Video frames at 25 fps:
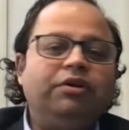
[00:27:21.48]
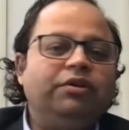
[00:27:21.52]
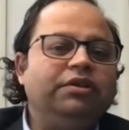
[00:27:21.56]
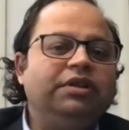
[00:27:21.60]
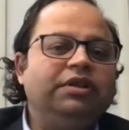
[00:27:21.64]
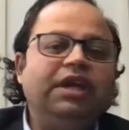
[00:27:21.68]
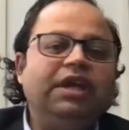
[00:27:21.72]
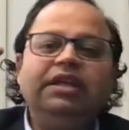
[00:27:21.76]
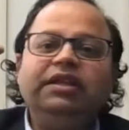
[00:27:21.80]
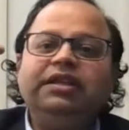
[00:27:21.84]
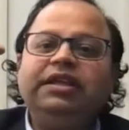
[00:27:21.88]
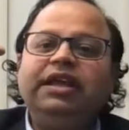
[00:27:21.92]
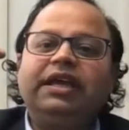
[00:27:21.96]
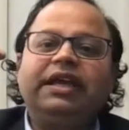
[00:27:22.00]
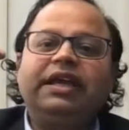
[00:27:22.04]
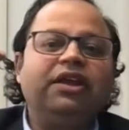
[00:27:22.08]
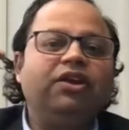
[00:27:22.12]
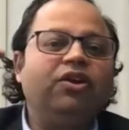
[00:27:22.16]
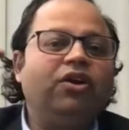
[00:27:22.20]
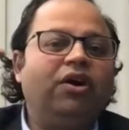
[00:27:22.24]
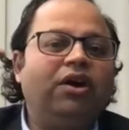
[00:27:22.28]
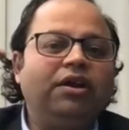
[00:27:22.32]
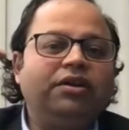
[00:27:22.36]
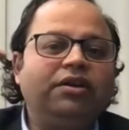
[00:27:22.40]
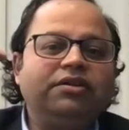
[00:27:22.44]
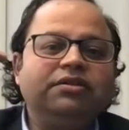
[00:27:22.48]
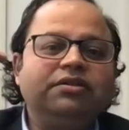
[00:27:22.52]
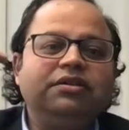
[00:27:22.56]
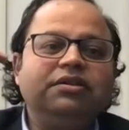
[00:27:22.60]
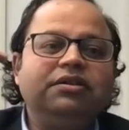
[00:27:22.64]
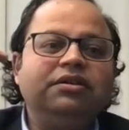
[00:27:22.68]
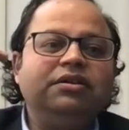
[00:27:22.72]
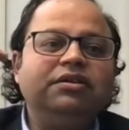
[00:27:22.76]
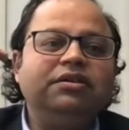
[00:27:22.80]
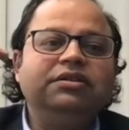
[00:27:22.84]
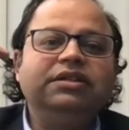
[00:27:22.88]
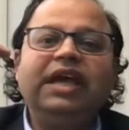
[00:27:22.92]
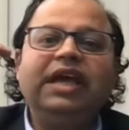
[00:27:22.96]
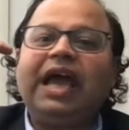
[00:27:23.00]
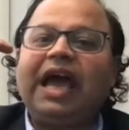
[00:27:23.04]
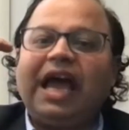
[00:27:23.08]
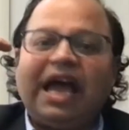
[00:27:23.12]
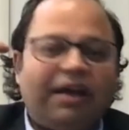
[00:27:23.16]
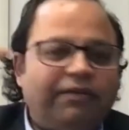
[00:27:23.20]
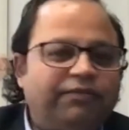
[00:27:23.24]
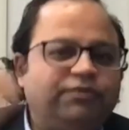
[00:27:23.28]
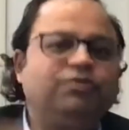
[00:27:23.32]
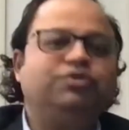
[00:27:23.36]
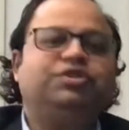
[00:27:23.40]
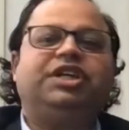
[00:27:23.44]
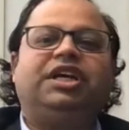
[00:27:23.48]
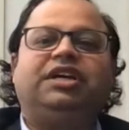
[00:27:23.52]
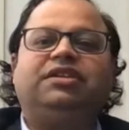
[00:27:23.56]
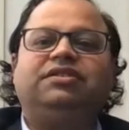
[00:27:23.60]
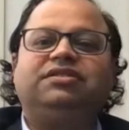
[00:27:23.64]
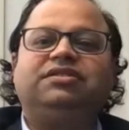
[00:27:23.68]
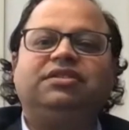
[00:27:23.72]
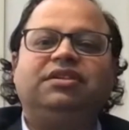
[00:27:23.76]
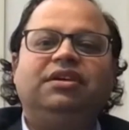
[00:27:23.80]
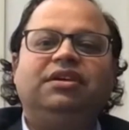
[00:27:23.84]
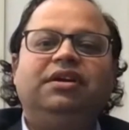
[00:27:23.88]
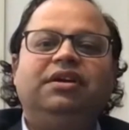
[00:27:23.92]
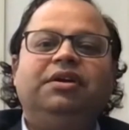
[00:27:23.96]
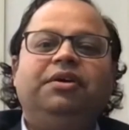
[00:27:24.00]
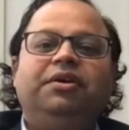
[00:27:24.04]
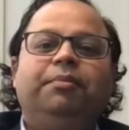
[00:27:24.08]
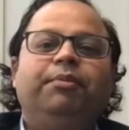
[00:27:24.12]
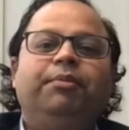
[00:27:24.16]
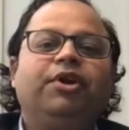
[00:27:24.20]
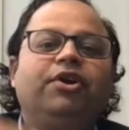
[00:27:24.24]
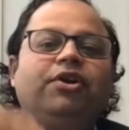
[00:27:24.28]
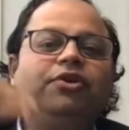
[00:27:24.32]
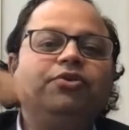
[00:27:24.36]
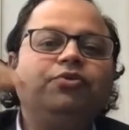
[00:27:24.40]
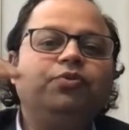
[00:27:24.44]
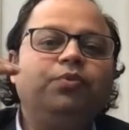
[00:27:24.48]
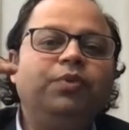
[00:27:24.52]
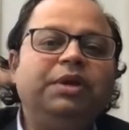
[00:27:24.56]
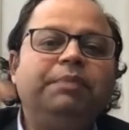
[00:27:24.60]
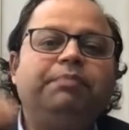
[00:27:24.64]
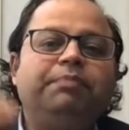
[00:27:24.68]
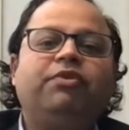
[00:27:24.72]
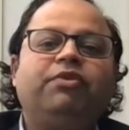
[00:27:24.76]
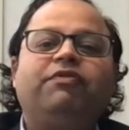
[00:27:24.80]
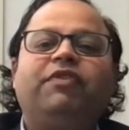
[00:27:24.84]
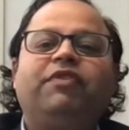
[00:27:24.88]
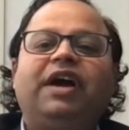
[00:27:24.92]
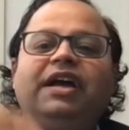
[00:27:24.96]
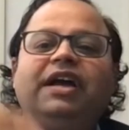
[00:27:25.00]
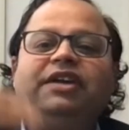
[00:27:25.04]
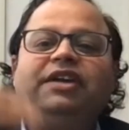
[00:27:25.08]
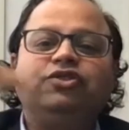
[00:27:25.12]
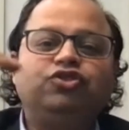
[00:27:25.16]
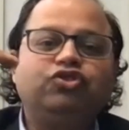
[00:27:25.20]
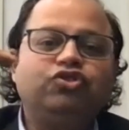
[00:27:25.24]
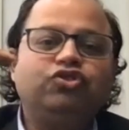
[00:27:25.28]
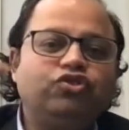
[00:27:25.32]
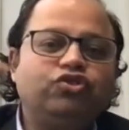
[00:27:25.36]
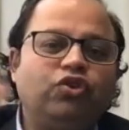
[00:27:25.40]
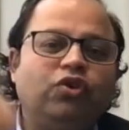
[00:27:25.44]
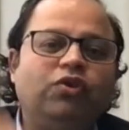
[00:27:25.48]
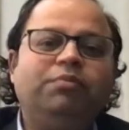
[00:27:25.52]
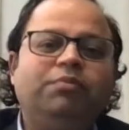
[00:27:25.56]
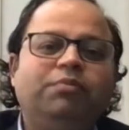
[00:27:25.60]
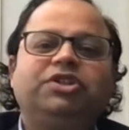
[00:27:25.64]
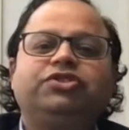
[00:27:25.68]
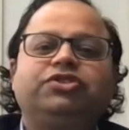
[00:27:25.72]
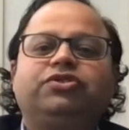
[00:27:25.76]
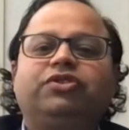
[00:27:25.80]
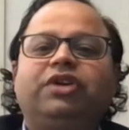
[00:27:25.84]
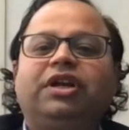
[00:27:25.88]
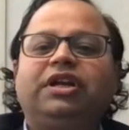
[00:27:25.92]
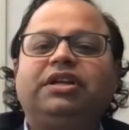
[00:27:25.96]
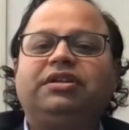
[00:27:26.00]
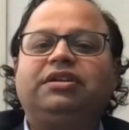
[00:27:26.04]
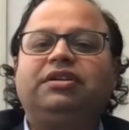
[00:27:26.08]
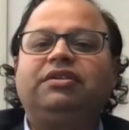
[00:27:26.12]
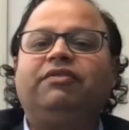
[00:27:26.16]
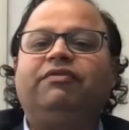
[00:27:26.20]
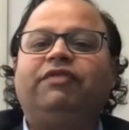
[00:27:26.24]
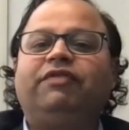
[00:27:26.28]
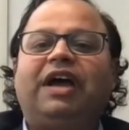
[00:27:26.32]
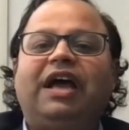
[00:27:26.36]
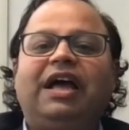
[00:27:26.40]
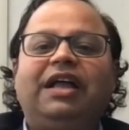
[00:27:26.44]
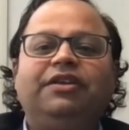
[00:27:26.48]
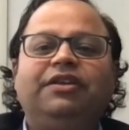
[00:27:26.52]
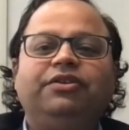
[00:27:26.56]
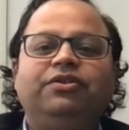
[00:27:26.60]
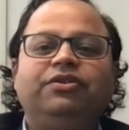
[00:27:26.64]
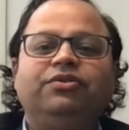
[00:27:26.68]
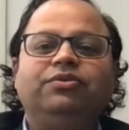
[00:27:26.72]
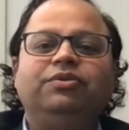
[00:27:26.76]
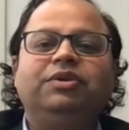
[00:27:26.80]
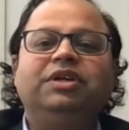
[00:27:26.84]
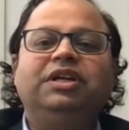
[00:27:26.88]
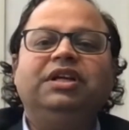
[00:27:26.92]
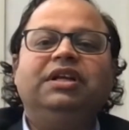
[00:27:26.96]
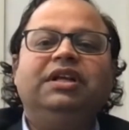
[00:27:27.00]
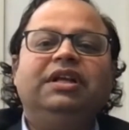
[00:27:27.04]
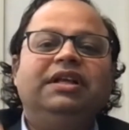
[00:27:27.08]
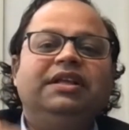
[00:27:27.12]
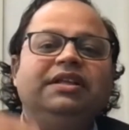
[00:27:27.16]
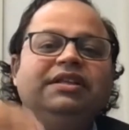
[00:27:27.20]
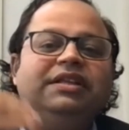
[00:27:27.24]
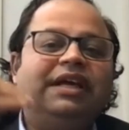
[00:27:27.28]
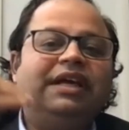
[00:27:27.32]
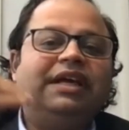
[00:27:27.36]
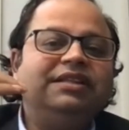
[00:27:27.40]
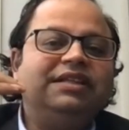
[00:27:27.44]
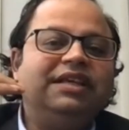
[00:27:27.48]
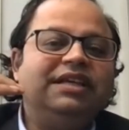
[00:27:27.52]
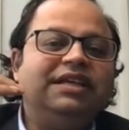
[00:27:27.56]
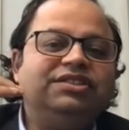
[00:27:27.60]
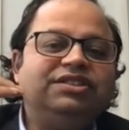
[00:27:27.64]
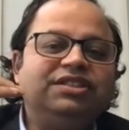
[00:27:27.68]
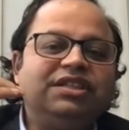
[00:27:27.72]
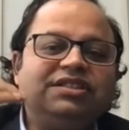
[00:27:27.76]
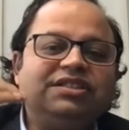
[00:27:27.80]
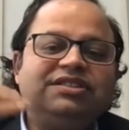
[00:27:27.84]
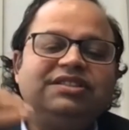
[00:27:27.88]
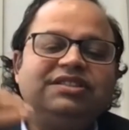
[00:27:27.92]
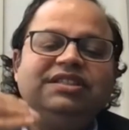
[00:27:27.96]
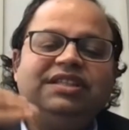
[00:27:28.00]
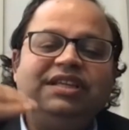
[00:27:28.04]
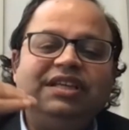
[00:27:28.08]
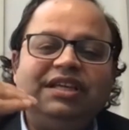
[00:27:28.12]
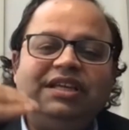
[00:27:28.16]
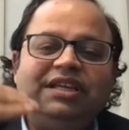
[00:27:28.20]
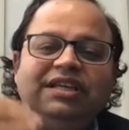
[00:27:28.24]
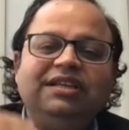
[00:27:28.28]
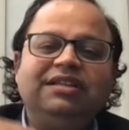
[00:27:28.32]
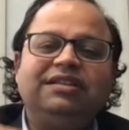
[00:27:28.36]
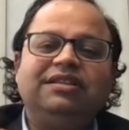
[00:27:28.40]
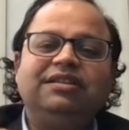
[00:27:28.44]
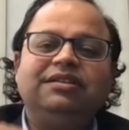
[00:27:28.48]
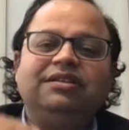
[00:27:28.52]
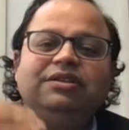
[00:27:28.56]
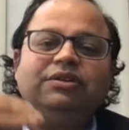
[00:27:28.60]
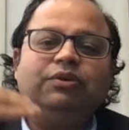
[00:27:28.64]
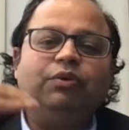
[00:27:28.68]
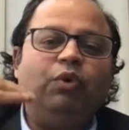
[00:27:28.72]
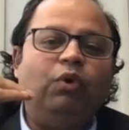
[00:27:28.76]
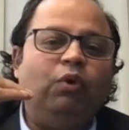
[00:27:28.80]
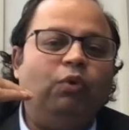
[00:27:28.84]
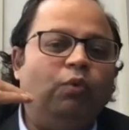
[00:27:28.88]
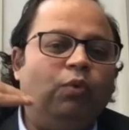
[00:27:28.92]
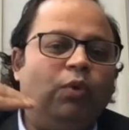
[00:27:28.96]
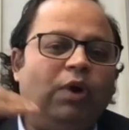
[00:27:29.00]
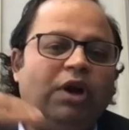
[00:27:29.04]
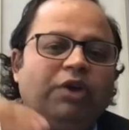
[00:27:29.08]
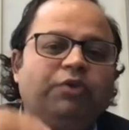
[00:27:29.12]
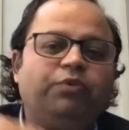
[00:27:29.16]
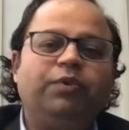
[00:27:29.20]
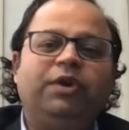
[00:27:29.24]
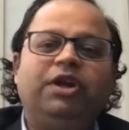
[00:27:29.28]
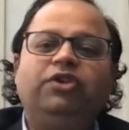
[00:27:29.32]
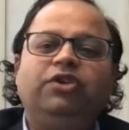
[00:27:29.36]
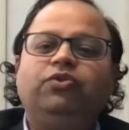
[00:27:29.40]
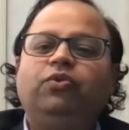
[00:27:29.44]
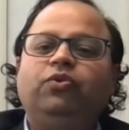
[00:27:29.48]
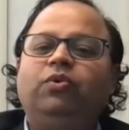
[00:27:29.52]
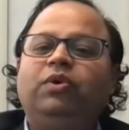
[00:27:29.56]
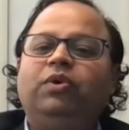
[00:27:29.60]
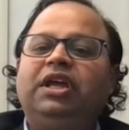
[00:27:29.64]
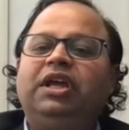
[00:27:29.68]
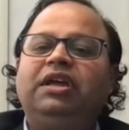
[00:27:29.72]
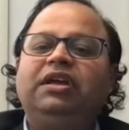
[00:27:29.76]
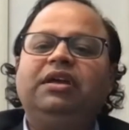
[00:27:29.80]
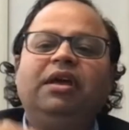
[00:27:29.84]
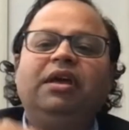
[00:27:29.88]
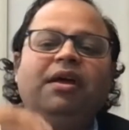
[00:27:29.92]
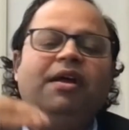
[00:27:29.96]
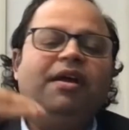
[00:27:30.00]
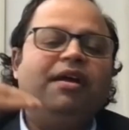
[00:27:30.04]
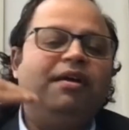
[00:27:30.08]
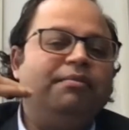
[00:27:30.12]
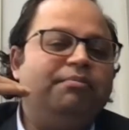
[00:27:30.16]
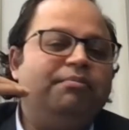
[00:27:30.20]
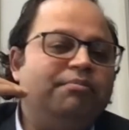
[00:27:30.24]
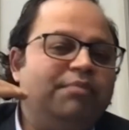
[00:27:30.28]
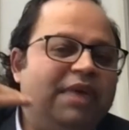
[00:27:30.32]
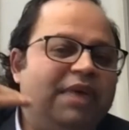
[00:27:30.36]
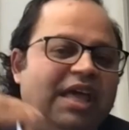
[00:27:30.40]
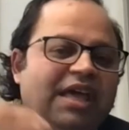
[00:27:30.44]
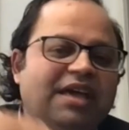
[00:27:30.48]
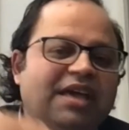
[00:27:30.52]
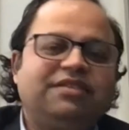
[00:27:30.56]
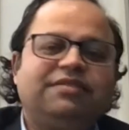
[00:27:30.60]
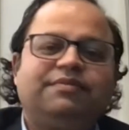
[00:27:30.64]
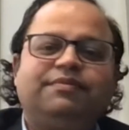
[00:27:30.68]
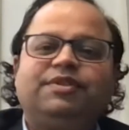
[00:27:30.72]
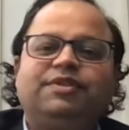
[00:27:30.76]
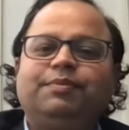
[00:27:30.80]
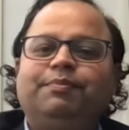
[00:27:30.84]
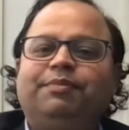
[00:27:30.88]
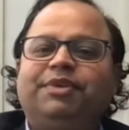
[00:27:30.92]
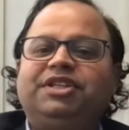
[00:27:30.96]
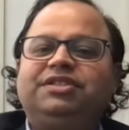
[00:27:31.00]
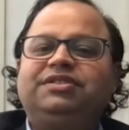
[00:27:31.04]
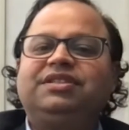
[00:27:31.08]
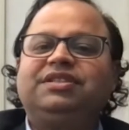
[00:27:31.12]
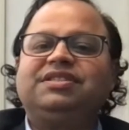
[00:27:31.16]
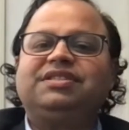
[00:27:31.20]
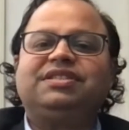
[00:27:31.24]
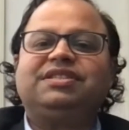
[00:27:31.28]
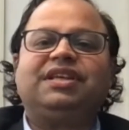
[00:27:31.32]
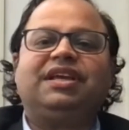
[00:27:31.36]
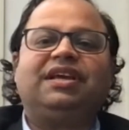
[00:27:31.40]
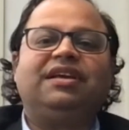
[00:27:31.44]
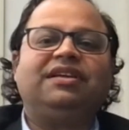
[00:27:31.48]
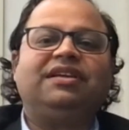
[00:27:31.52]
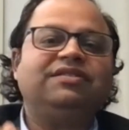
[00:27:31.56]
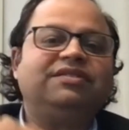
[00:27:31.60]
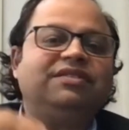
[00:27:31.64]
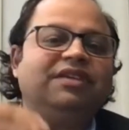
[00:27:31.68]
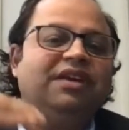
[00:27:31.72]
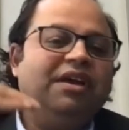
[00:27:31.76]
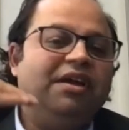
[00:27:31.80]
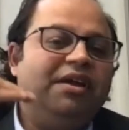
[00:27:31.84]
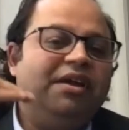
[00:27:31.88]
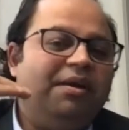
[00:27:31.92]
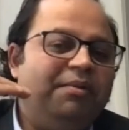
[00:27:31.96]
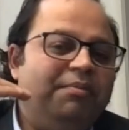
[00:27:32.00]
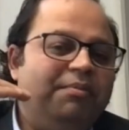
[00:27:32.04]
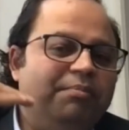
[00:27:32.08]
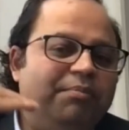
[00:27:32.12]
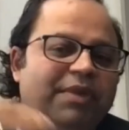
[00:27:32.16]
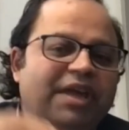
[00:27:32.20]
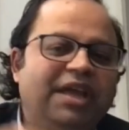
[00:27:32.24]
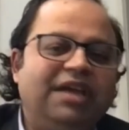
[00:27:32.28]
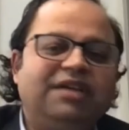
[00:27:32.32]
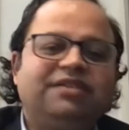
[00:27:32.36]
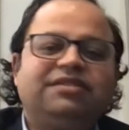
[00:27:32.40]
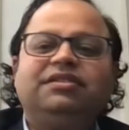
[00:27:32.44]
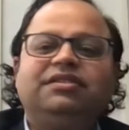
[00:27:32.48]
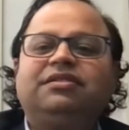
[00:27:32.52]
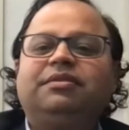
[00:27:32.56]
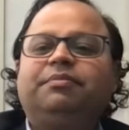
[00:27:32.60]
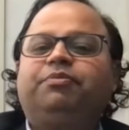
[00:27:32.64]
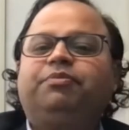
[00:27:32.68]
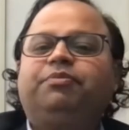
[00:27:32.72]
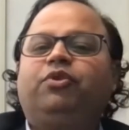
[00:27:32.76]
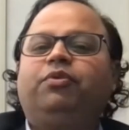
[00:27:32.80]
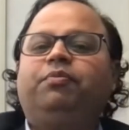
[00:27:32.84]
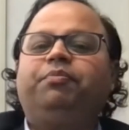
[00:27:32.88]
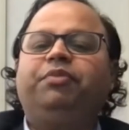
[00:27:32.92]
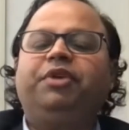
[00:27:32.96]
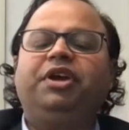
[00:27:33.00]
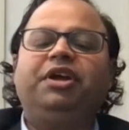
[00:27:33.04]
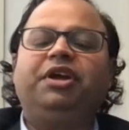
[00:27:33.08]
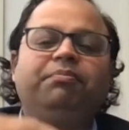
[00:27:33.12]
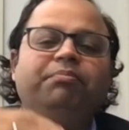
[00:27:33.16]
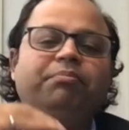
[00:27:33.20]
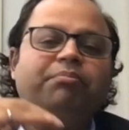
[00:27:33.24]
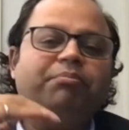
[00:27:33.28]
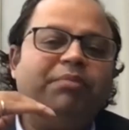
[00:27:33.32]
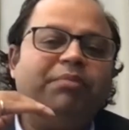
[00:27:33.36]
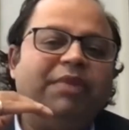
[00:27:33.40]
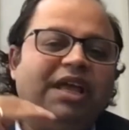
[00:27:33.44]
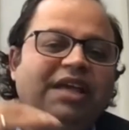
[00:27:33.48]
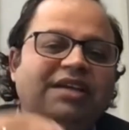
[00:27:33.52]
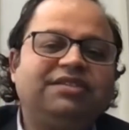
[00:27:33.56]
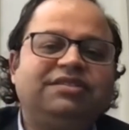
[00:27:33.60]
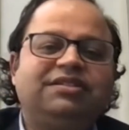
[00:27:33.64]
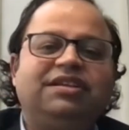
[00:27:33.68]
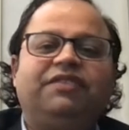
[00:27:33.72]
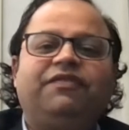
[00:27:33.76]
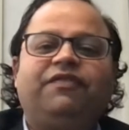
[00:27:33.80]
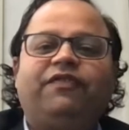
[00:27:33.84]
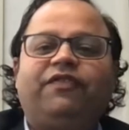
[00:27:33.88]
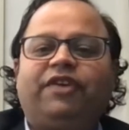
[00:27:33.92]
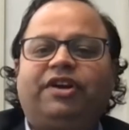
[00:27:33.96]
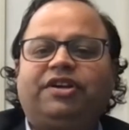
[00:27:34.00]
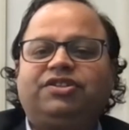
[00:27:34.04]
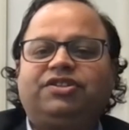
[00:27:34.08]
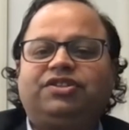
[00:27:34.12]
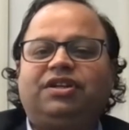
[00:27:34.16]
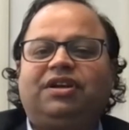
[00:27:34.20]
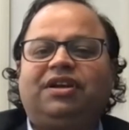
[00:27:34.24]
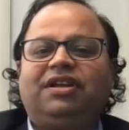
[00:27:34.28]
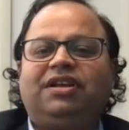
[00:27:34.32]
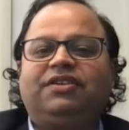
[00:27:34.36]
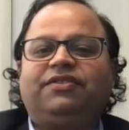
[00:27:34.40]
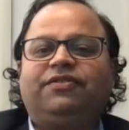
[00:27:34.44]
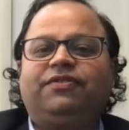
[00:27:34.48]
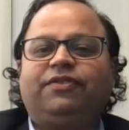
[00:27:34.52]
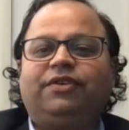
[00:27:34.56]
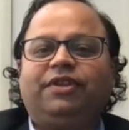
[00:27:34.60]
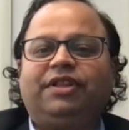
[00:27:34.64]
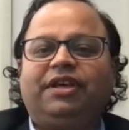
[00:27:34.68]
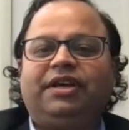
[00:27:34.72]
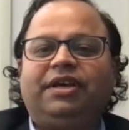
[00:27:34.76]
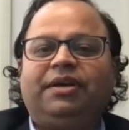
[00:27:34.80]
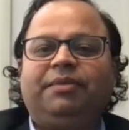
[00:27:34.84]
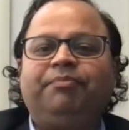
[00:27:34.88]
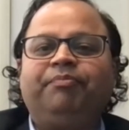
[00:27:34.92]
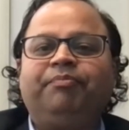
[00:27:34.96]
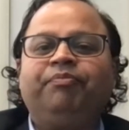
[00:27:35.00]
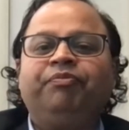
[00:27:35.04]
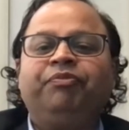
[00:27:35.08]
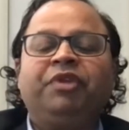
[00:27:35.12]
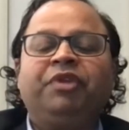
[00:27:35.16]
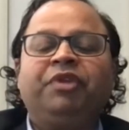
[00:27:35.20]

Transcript: they, they cannot, they have to change because mm-hmm. we provide so much great value that they just see what we're doing makes business sense, makes it appropriate, makes it frictionless for them.